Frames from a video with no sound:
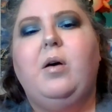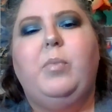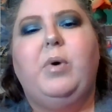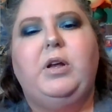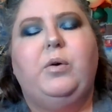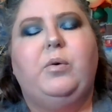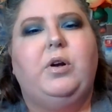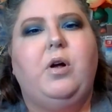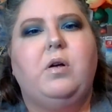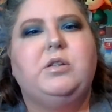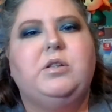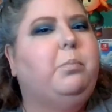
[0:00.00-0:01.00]
but you can
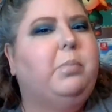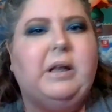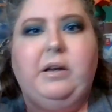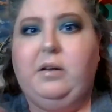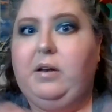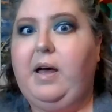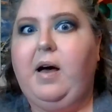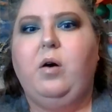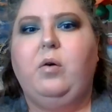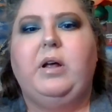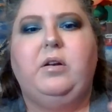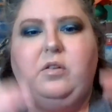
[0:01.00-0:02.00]
also blend it
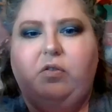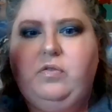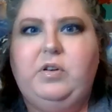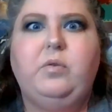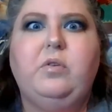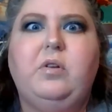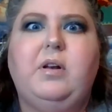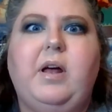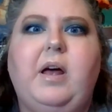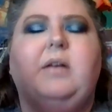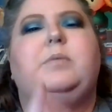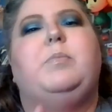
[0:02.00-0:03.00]
out and diffuse it
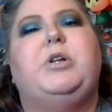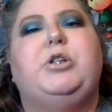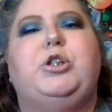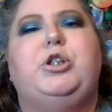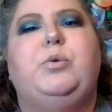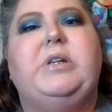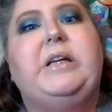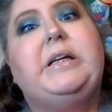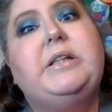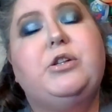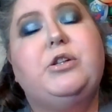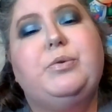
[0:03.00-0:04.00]
as much as you
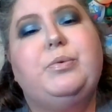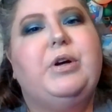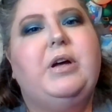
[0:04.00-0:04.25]
need to.